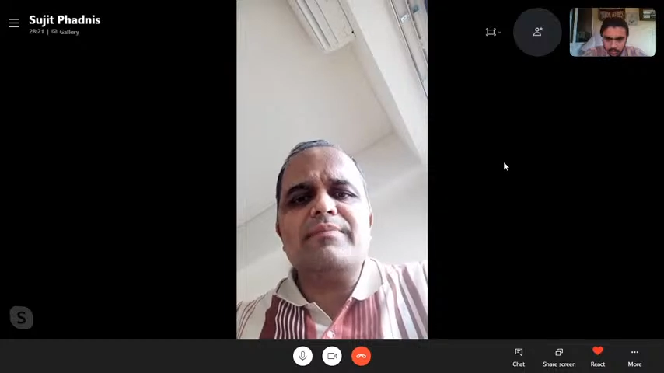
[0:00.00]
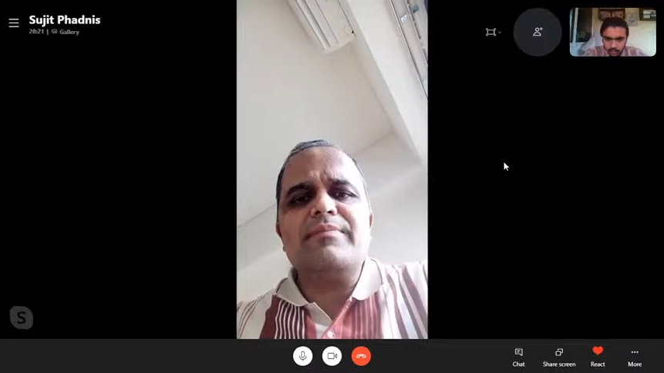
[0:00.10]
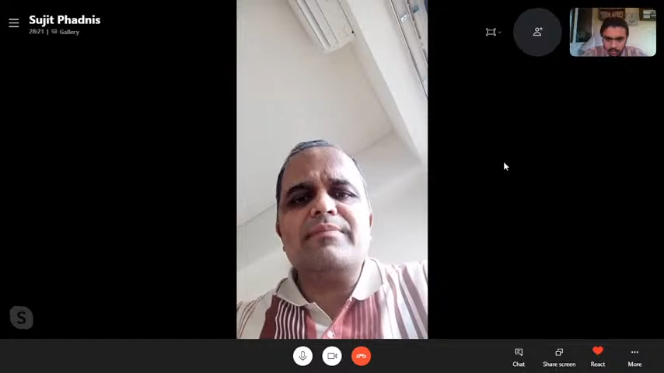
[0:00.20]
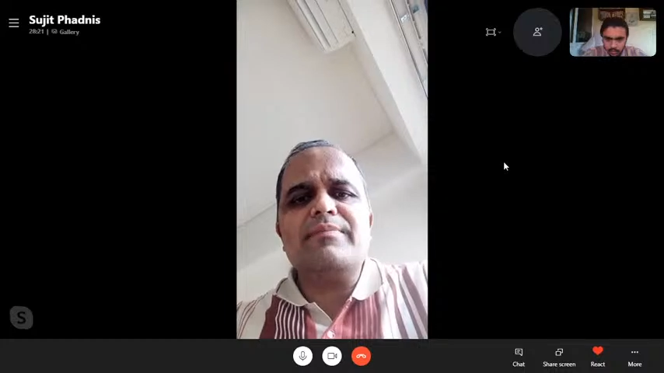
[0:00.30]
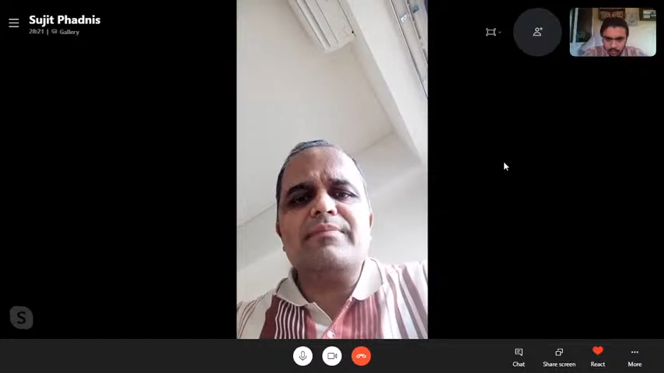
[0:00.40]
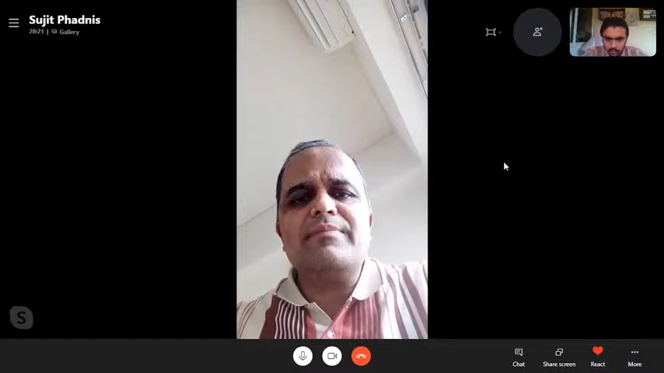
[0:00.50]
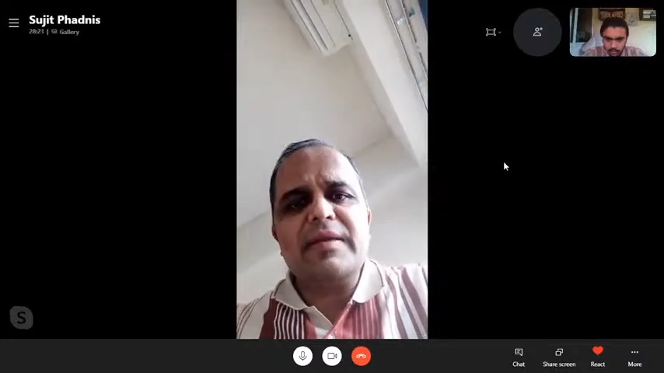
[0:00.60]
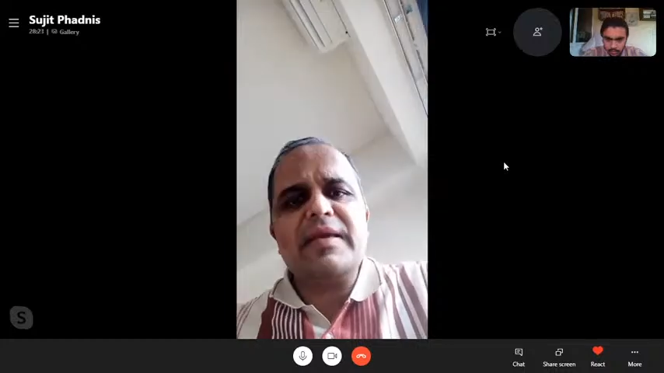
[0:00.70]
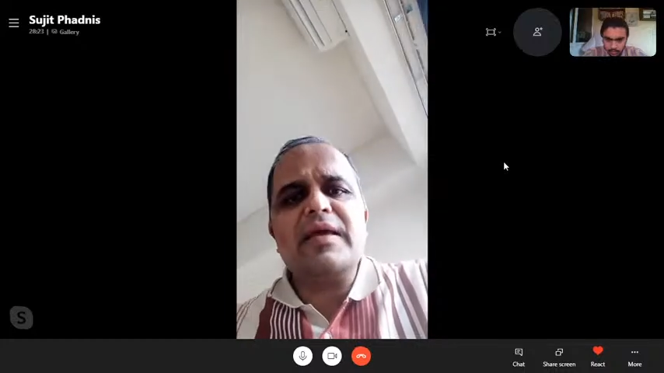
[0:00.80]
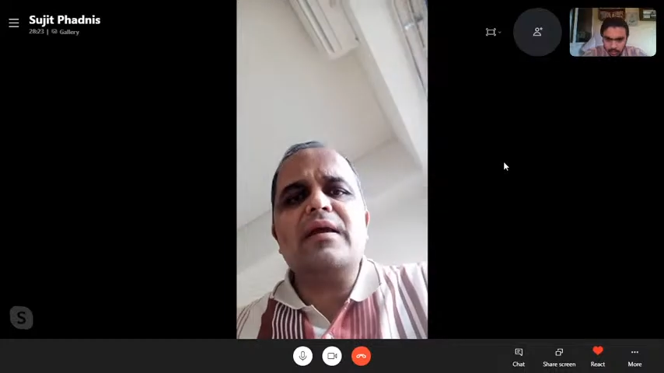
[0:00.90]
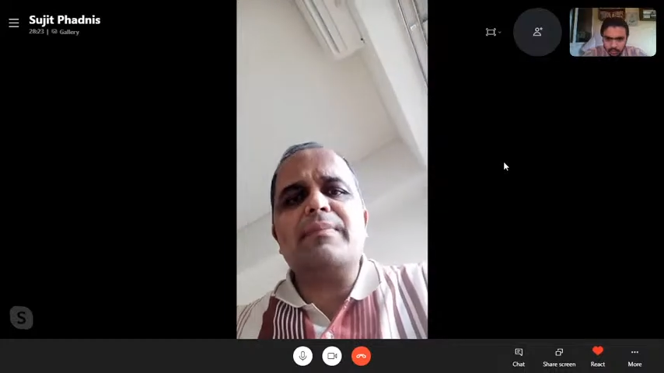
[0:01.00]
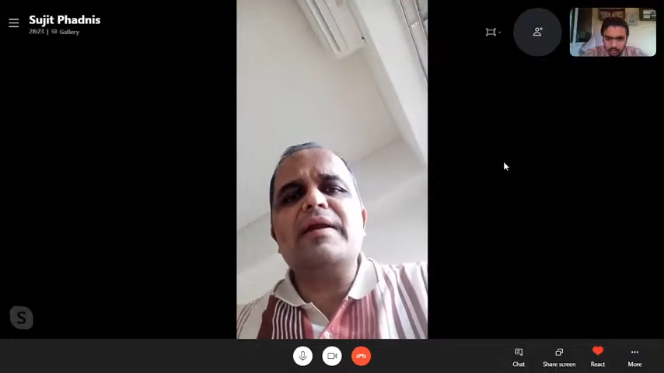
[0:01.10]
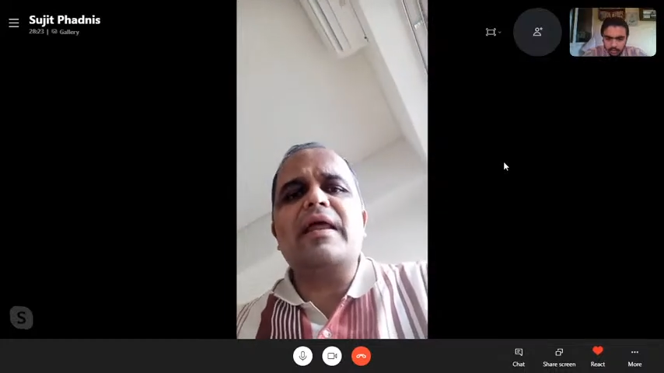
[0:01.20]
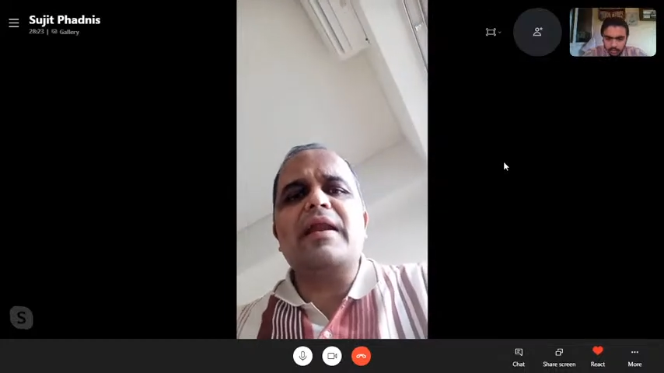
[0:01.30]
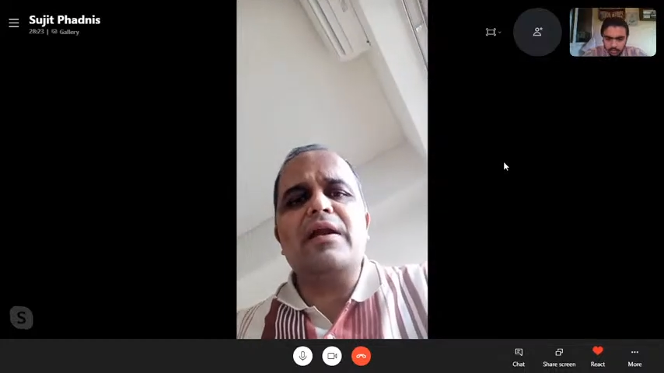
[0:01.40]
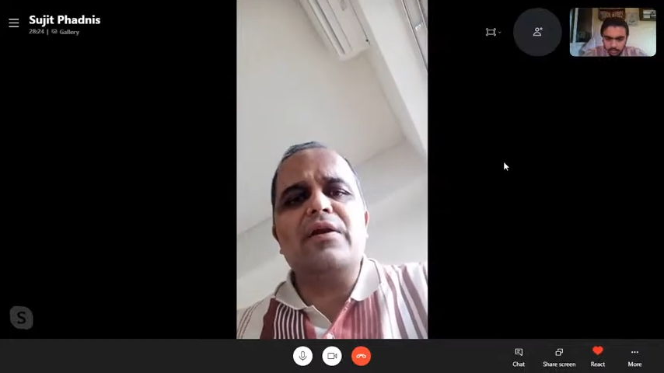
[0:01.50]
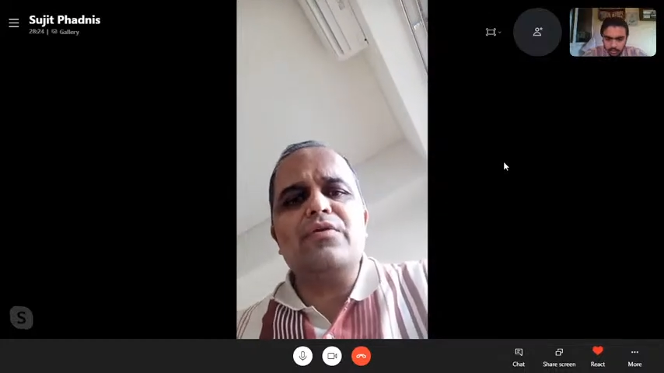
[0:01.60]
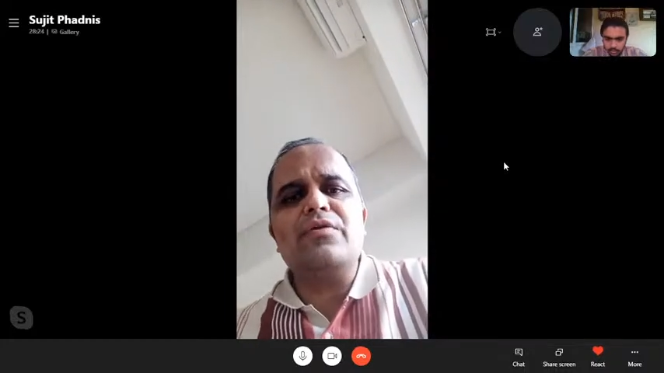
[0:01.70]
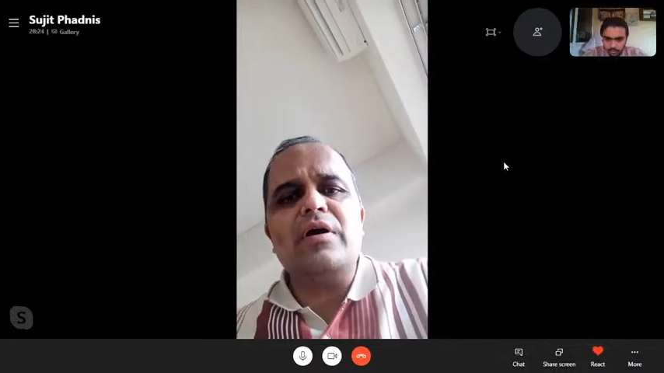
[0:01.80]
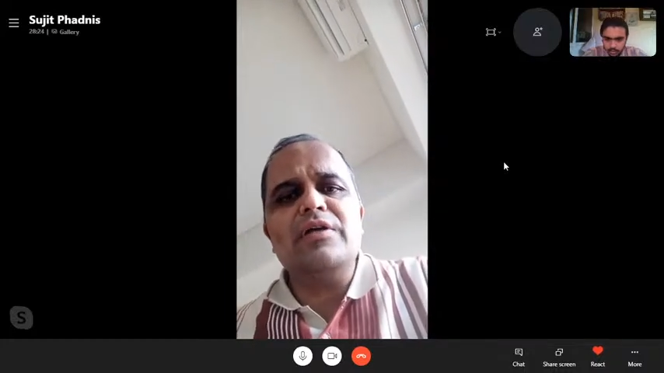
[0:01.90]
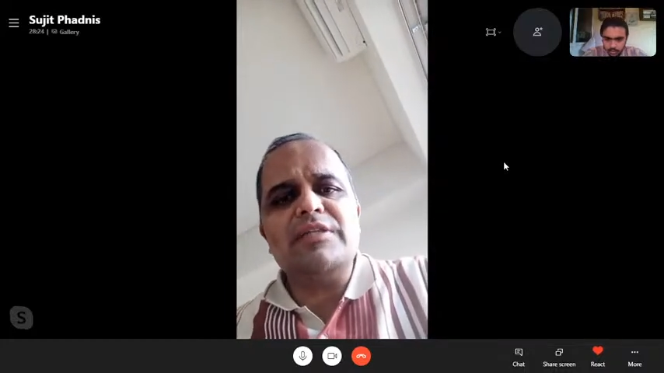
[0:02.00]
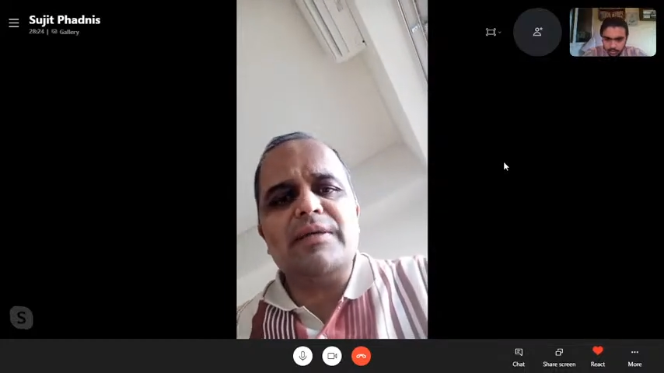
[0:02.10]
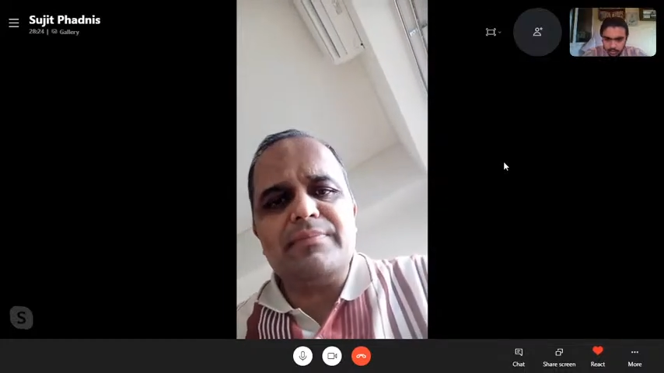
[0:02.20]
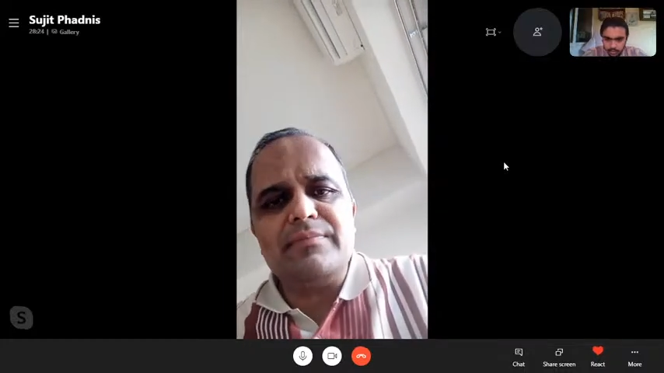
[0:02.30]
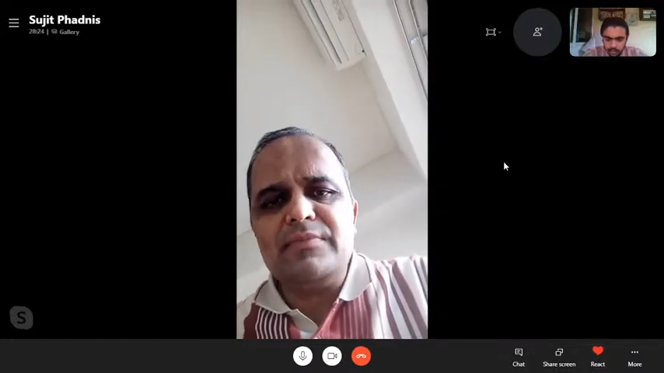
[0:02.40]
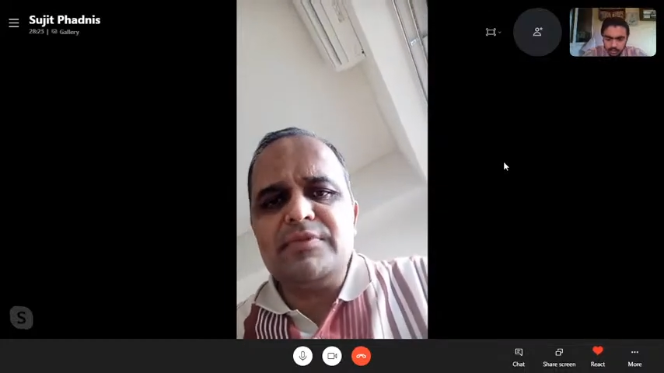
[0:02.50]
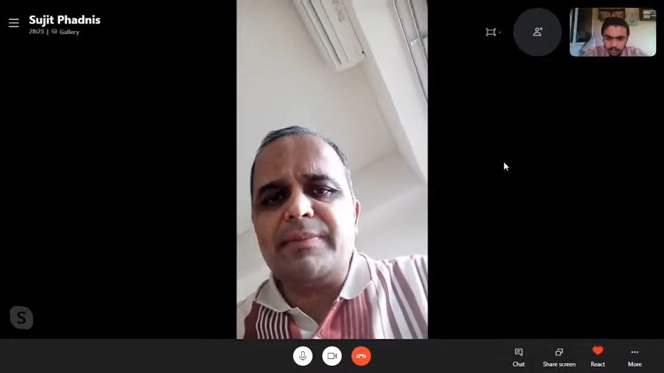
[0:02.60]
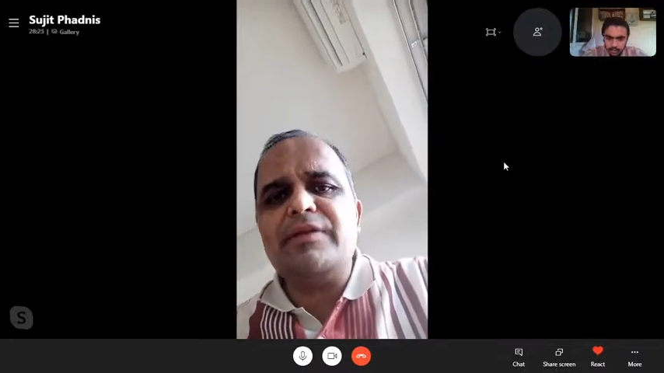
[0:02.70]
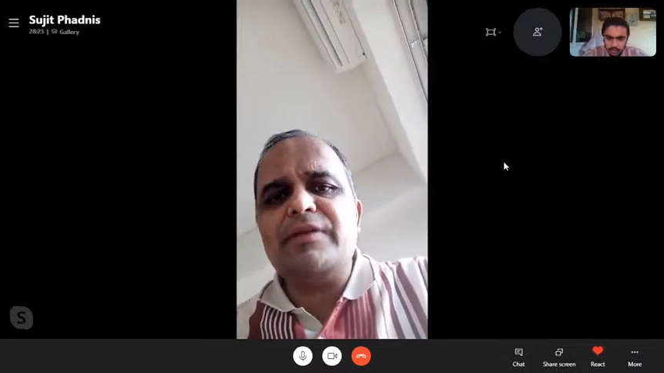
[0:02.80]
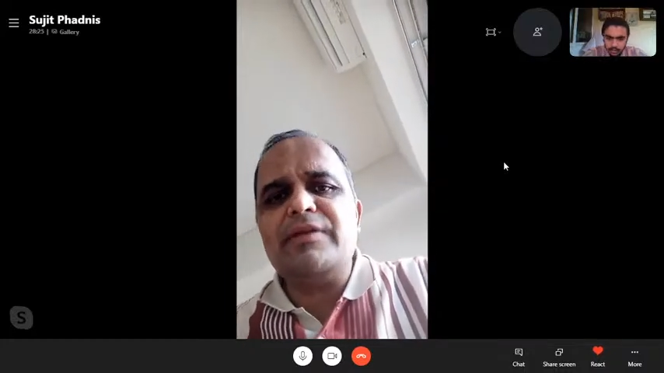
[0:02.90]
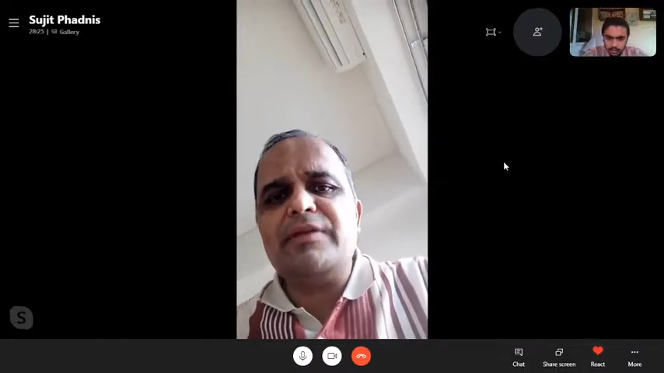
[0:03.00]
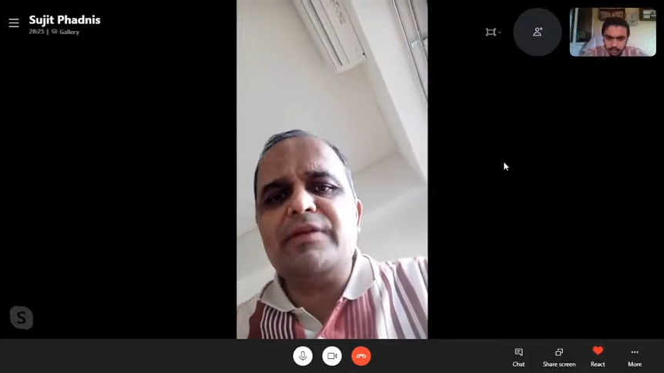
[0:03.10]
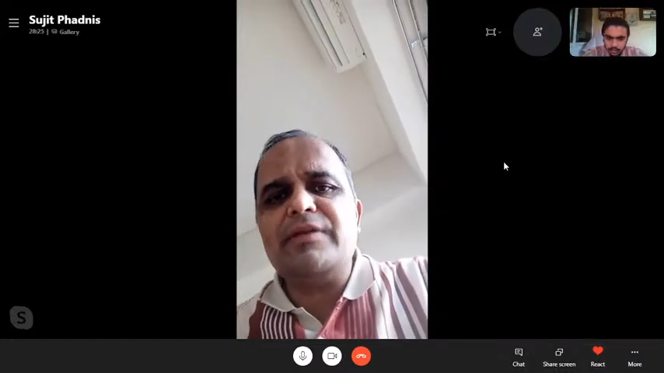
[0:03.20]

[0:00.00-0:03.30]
so even people can apply directly to Japan universities.